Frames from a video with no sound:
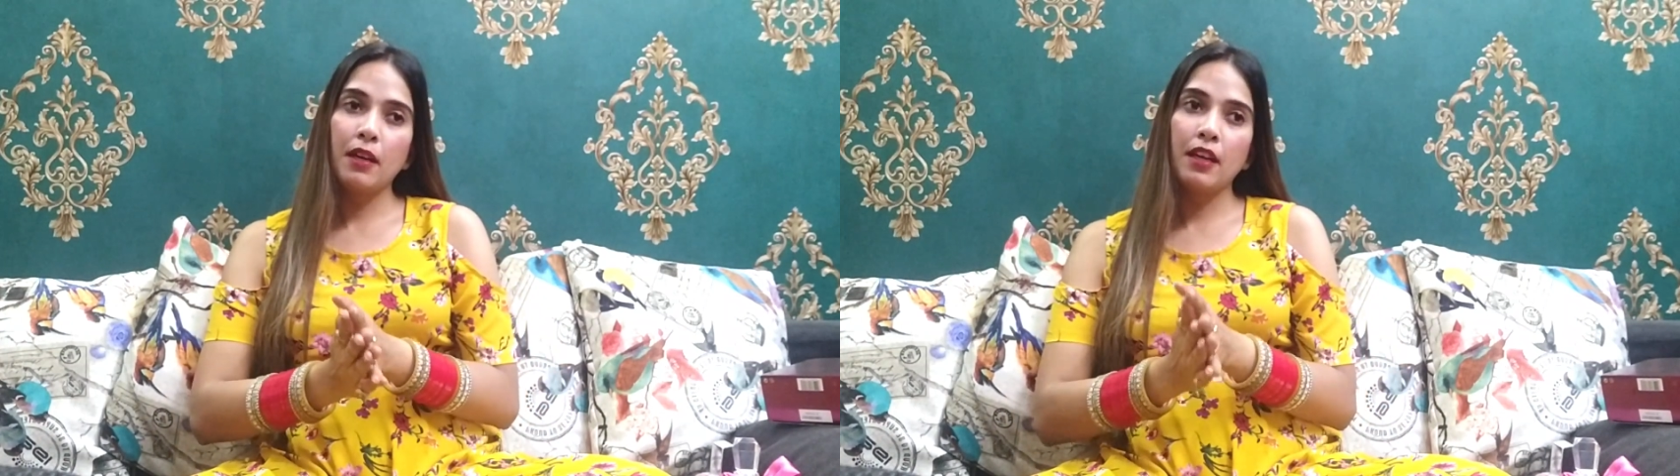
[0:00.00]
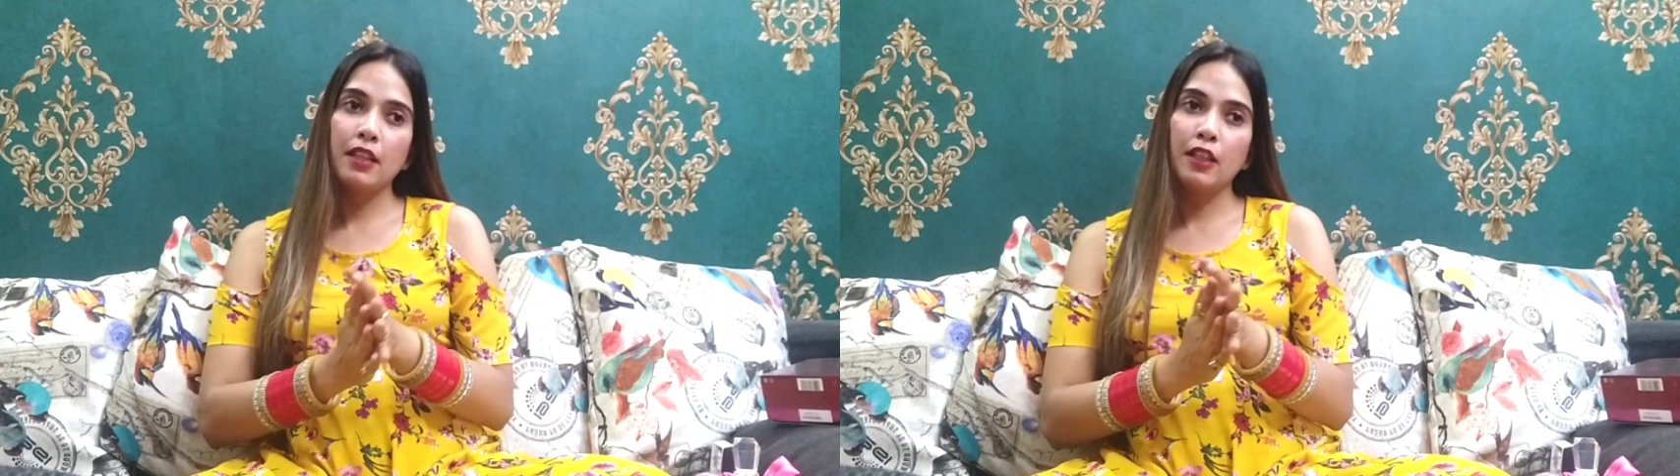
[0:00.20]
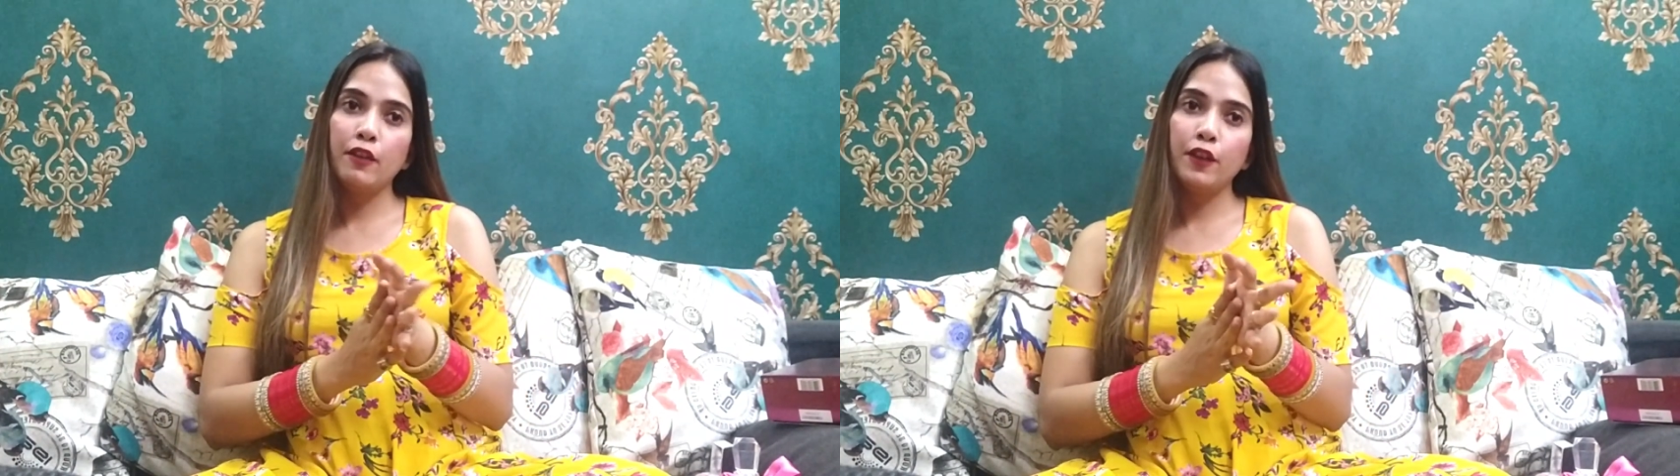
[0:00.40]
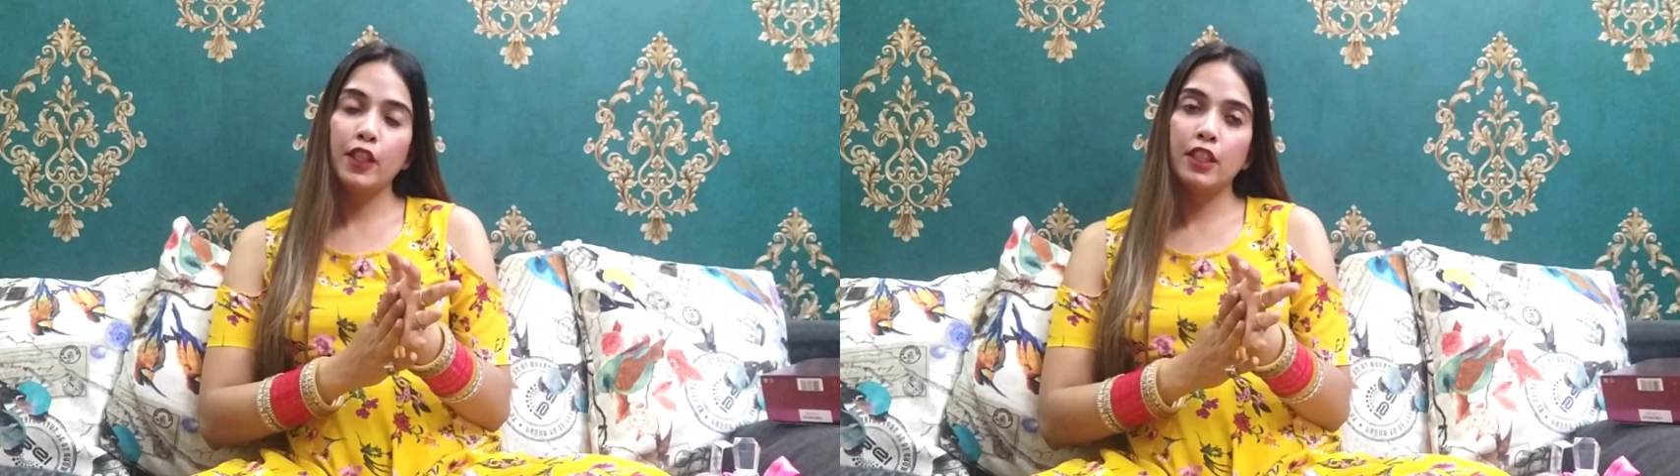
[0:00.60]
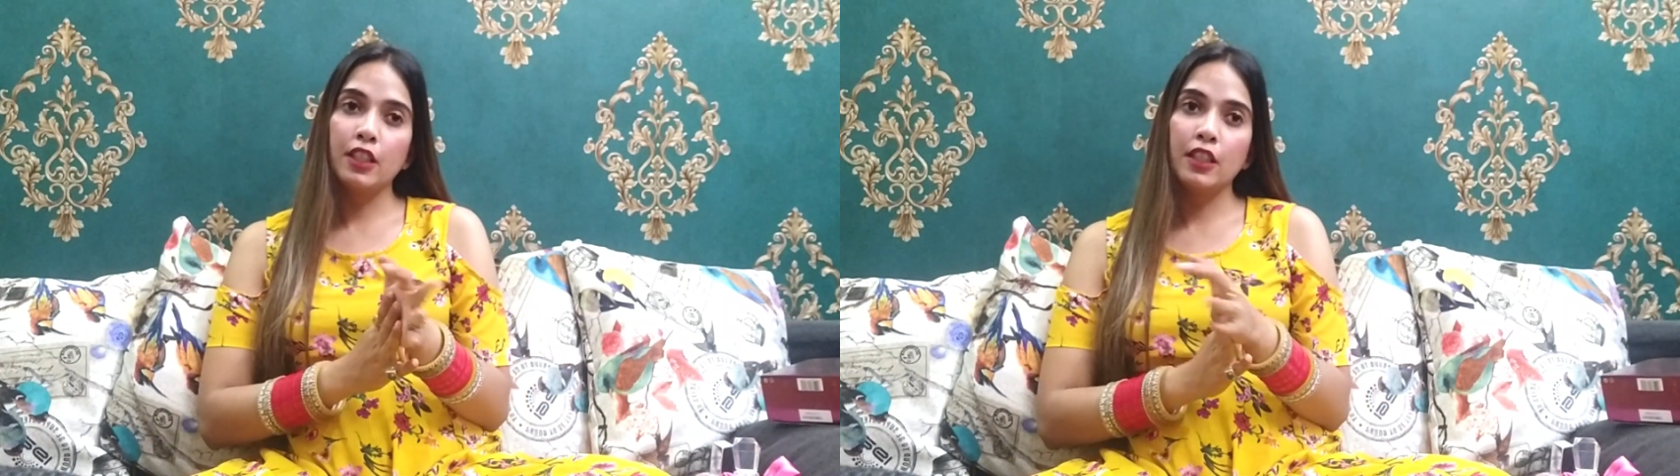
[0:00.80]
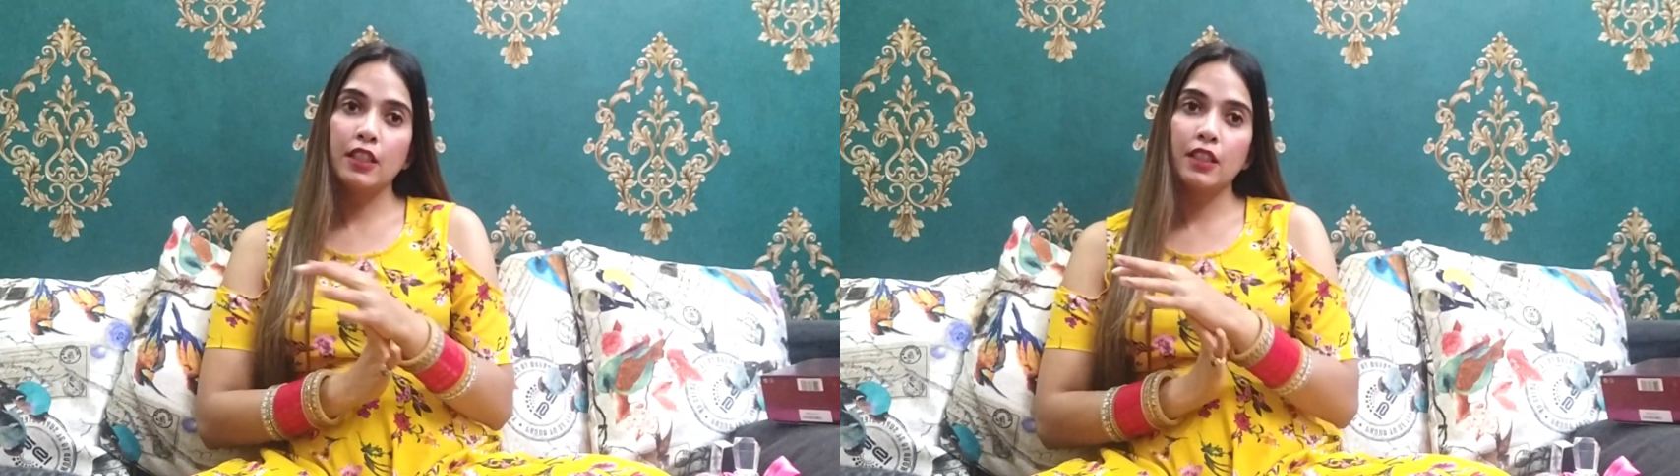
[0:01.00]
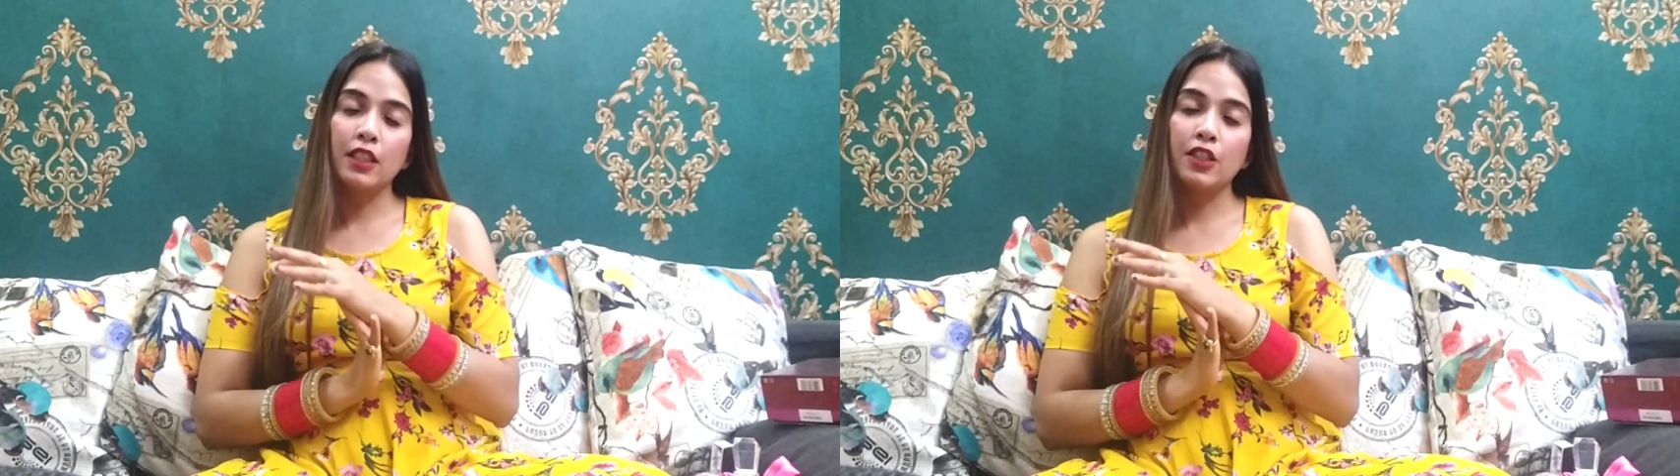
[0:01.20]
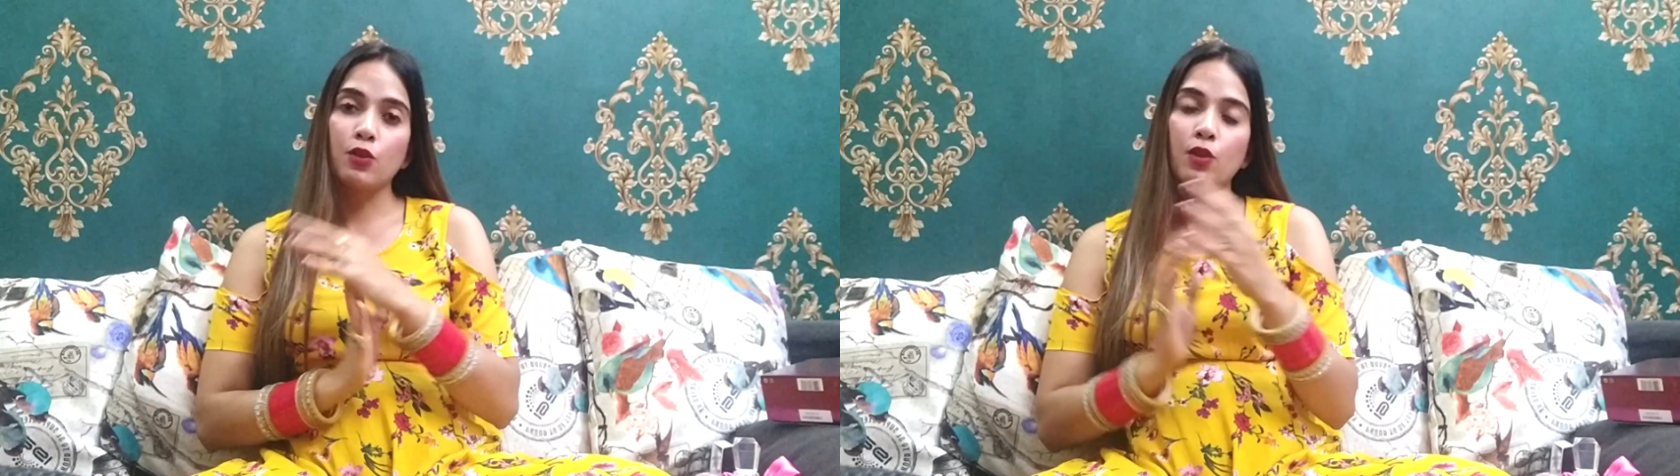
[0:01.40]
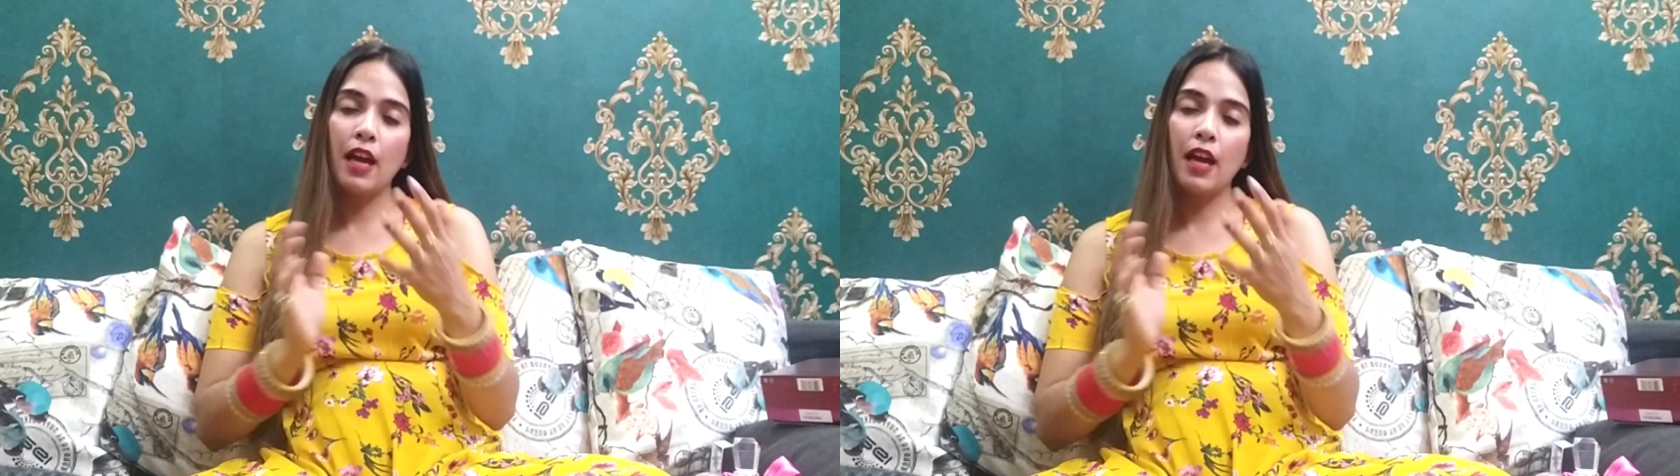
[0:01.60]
and if it too